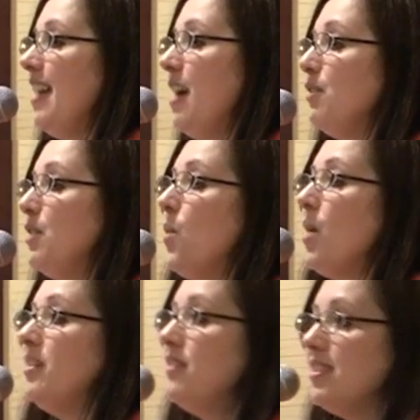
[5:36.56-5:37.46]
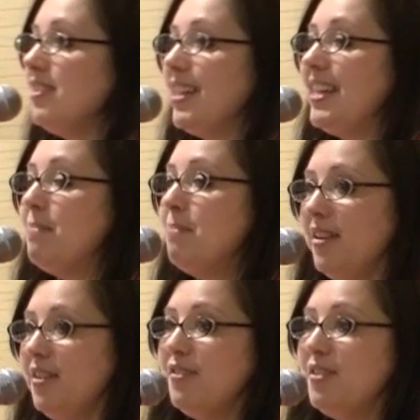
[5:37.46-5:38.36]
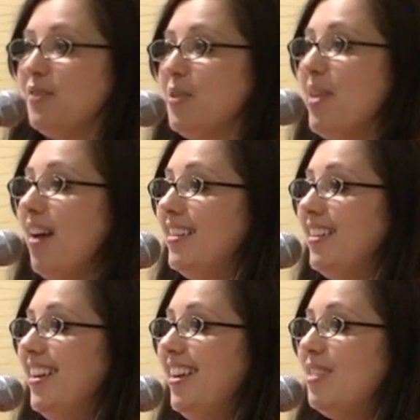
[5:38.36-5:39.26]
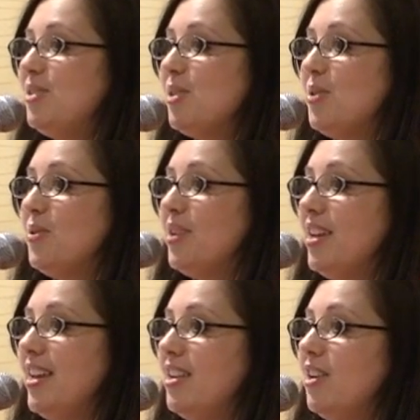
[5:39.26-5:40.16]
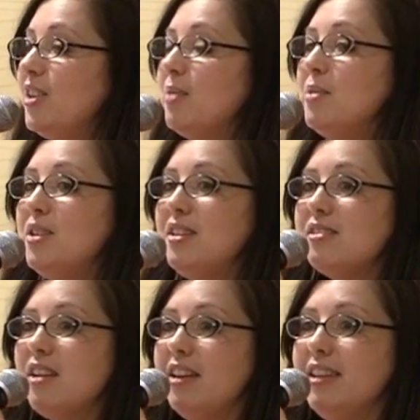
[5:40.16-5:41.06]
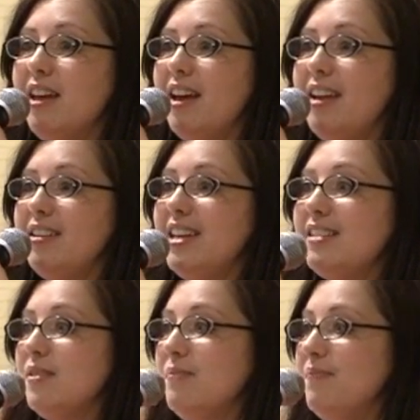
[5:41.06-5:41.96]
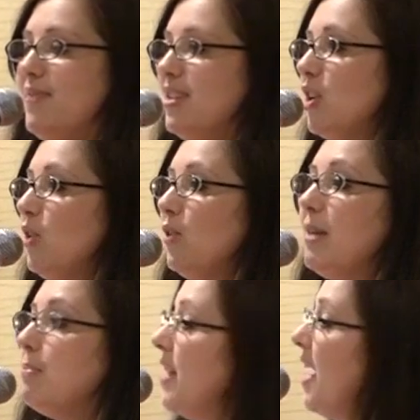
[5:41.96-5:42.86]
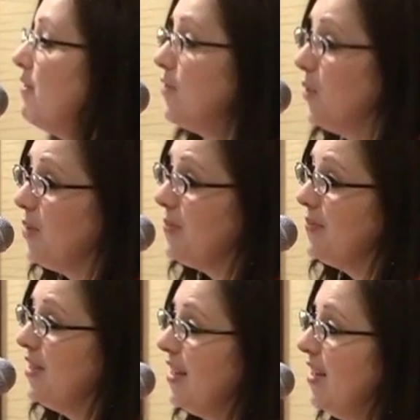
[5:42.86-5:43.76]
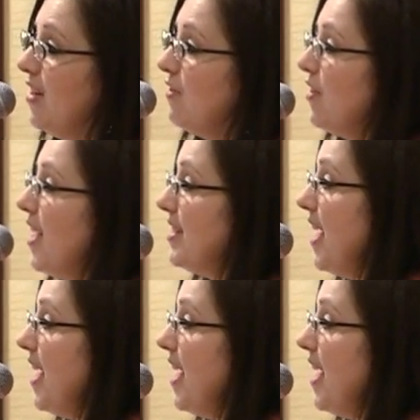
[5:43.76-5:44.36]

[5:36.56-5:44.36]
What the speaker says: every one of us can benefit from that. And so in our communities online, it's a great platform for that to